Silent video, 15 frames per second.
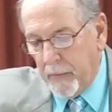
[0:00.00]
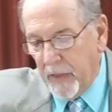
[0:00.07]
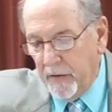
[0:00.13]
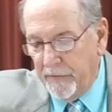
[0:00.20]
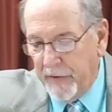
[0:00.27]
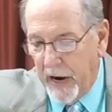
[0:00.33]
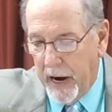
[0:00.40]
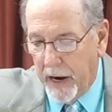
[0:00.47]
The
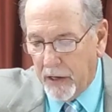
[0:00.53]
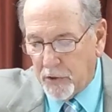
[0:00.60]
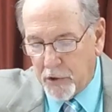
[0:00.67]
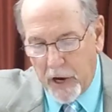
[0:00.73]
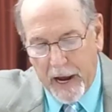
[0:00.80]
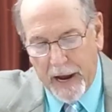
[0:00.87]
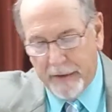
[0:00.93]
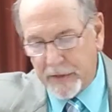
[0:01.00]
fire
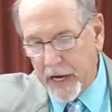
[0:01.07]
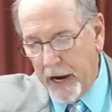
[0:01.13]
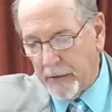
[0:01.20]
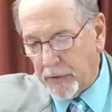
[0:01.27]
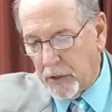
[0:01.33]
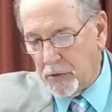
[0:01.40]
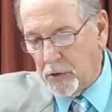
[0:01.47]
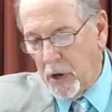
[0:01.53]
drives
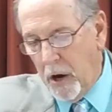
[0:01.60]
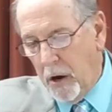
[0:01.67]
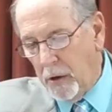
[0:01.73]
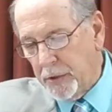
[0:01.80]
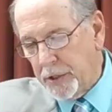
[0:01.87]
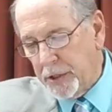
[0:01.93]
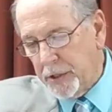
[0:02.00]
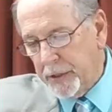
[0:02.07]
out the
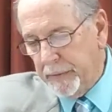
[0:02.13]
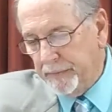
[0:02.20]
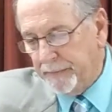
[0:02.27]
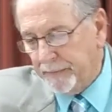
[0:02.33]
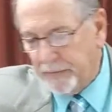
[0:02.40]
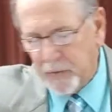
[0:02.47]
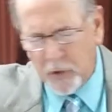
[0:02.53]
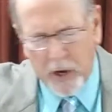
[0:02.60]
dross,
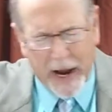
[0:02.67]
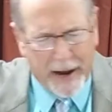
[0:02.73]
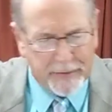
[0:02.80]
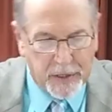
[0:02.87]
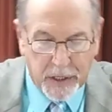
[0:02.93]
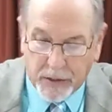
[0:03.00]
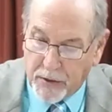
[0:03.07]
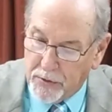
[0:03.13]

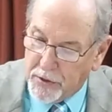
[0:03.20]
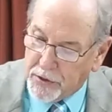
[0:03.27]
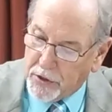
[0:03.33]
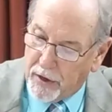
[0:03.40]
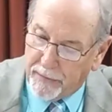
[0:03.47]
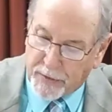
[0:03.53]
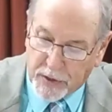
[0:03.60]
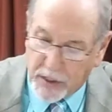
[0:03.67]
drives it to the
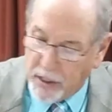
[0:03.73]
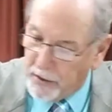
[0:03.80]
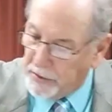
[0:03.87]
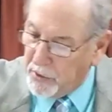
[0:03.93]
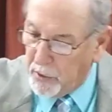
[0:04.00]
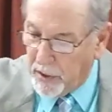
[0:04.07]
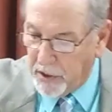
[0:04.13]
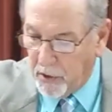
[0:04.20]
surface, and he'll
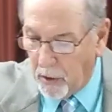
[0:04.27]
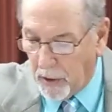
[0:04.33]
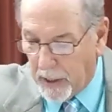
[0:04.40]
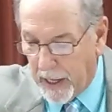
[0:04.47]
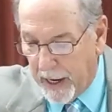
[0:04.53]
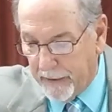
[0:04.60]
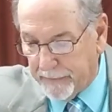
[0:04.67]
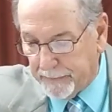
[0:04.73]
do it in your
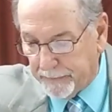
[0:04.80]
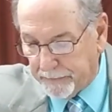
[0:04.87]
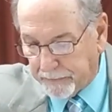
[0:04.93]
life.